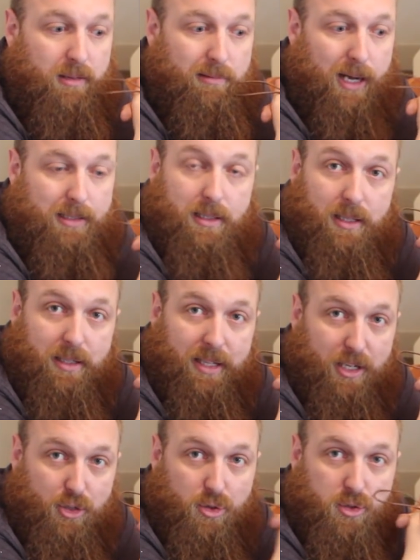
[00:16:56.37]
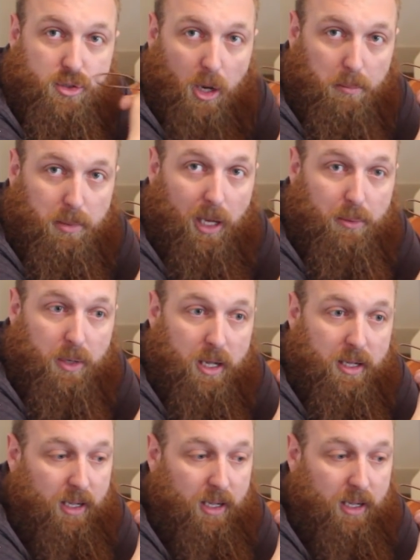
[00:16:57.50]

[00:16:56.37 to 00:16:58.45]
rather than it just not blow.